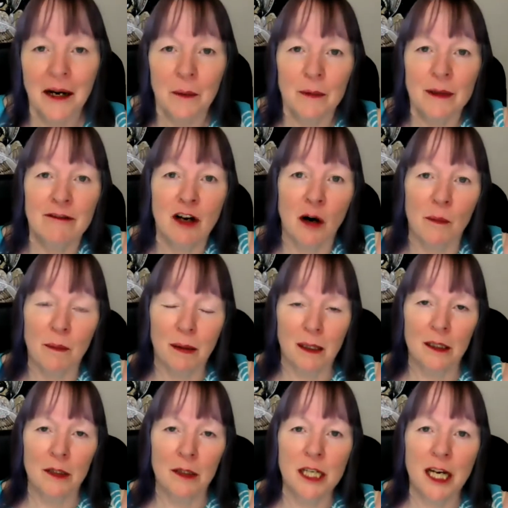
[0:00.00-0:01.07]
We've got
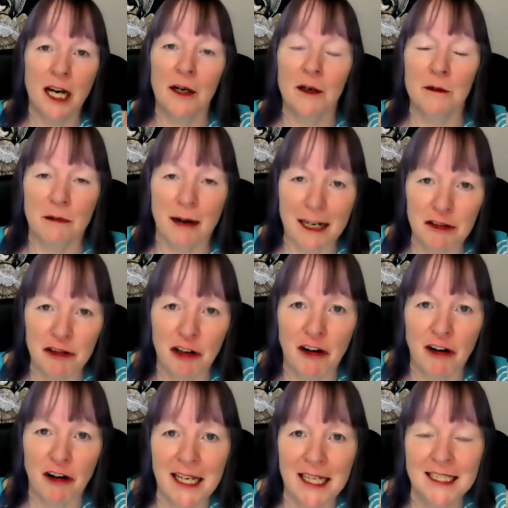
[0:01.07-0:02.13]
Pluto
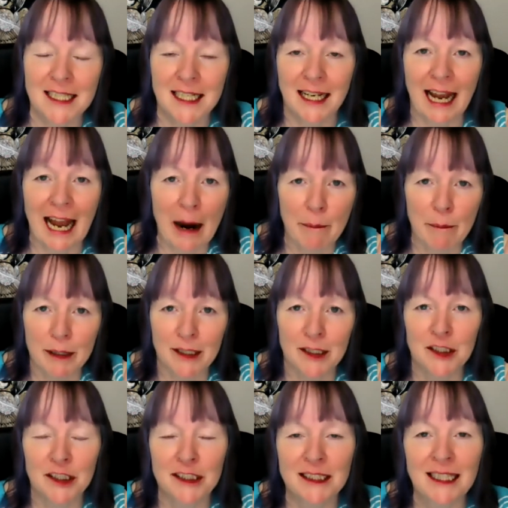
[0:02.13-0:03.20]
retrograde in
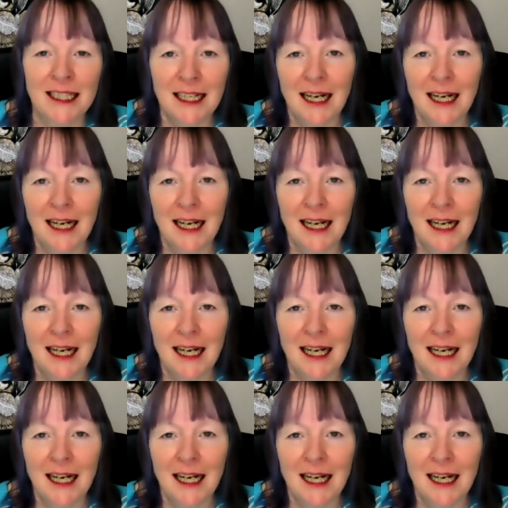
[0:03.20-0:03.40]
Capricorn.